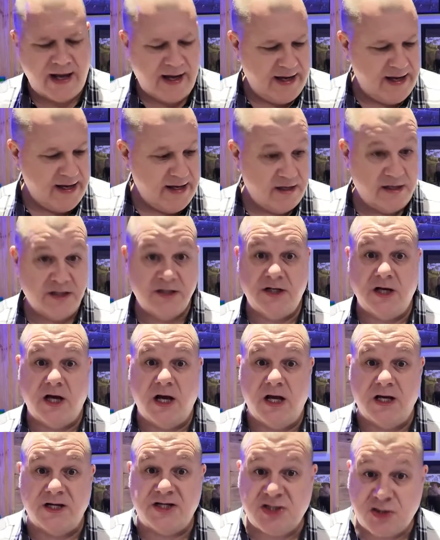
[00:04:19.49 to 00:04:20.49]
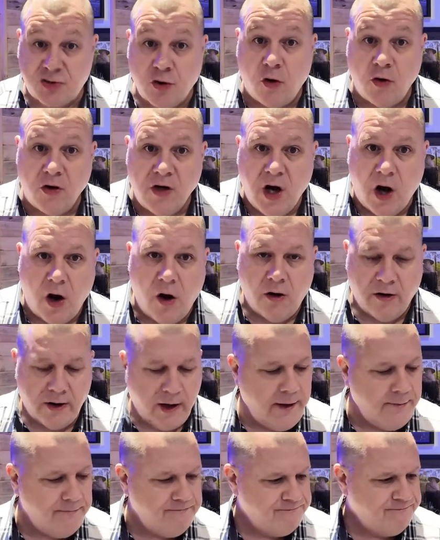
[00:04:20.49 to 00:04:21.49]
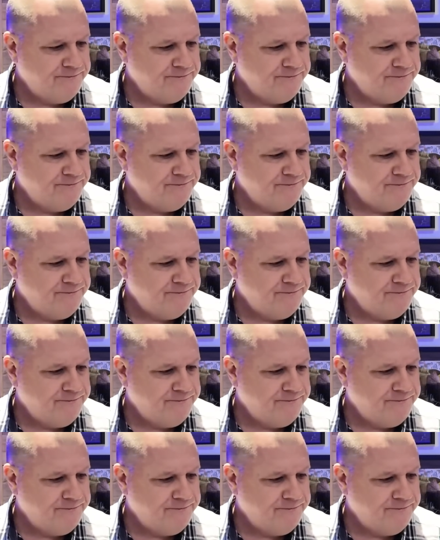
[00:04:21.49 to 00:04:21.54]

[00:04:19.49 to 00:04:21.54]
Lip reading: a strong lager.